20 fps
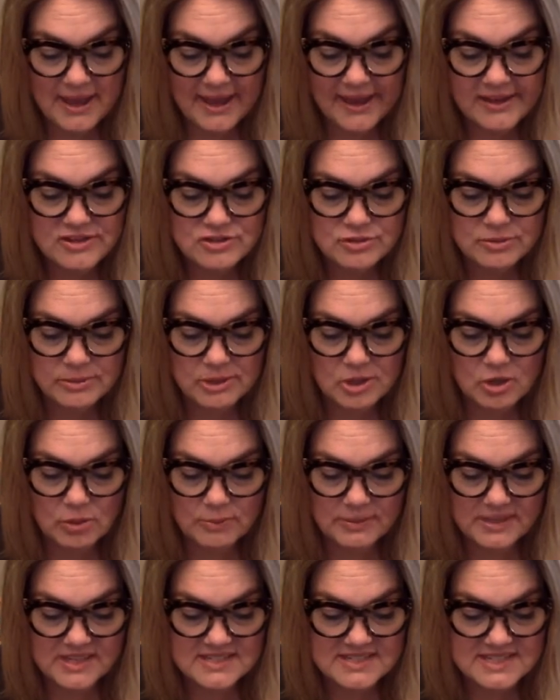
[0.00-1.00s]
ice cream cone
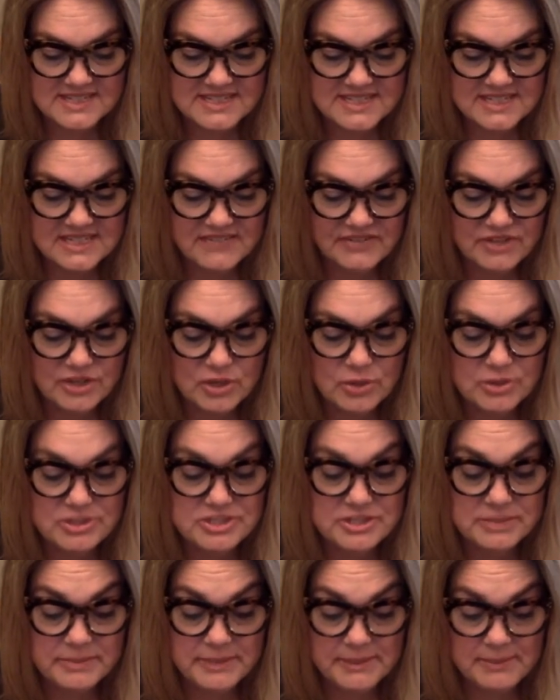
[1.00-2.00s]
because I didn't even notice
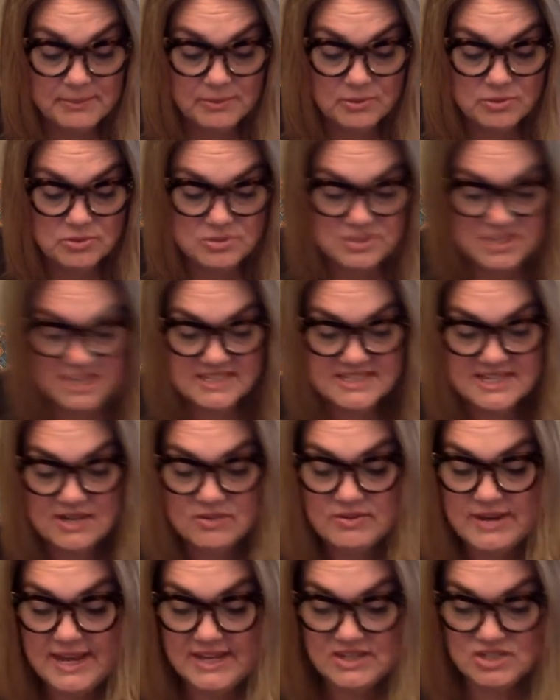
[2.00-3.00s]
the people who sat
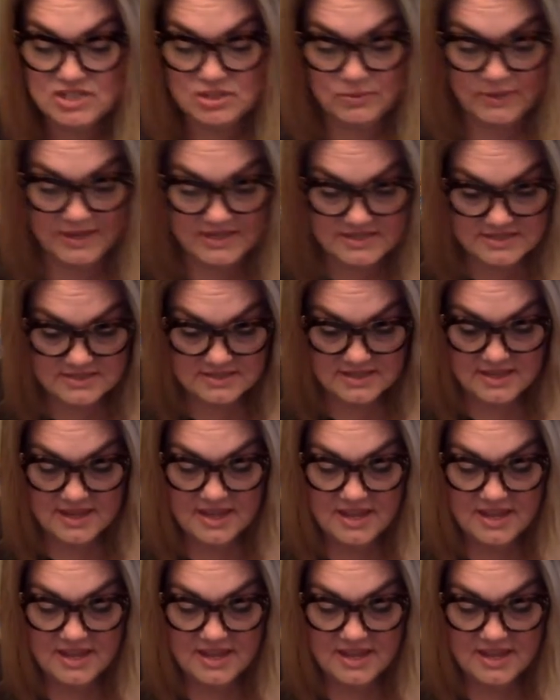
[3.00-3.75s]
down next to us.